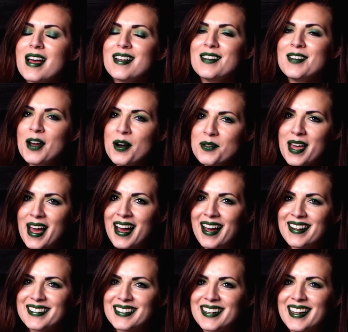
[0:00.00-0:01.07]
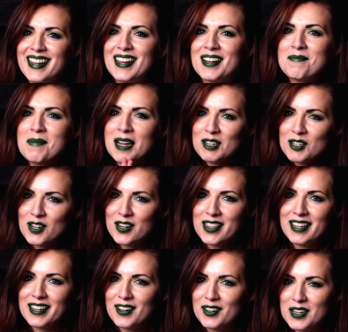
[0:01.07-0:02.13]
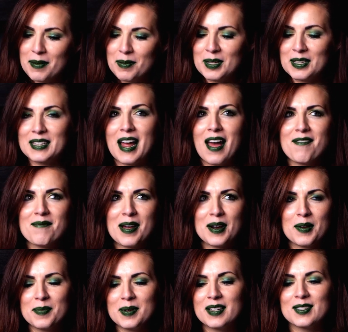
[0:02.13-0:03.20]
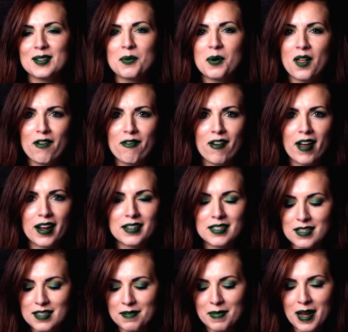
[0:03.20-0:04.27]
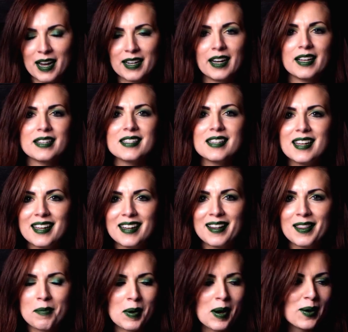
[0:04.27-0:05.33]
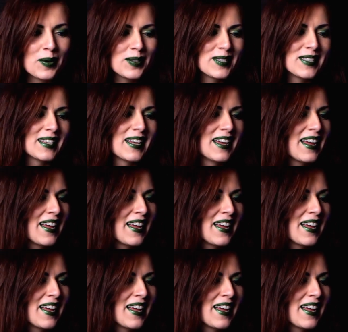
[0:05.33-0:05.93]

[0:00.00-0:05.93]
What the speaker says: know that and make sure that your table doesn't have metal, because it will affect the magnets in the boats.